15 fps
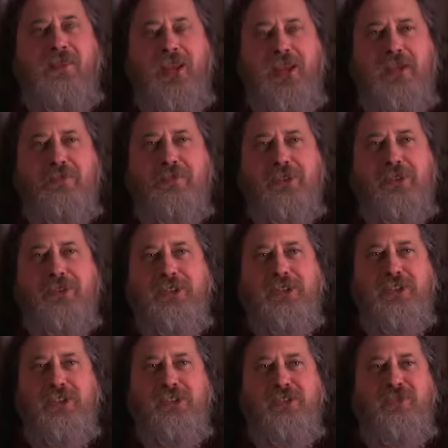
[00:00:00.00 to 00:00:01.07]
any
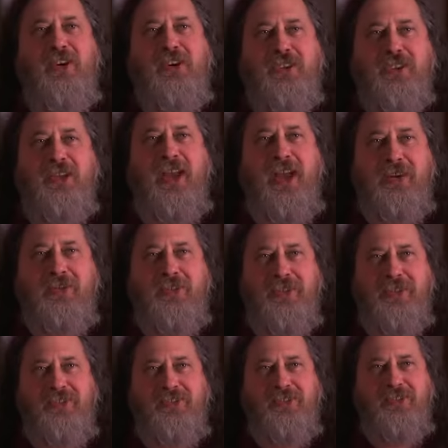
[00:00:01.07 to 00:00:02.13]
malicious
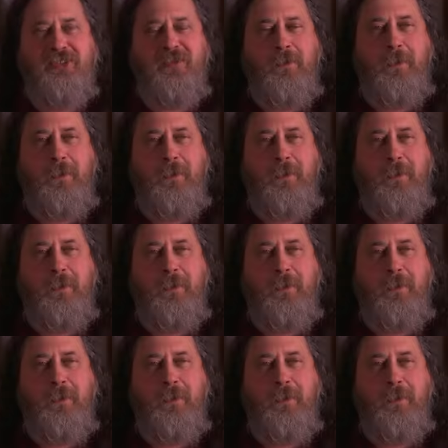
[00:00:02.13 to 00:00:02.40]
functionalities.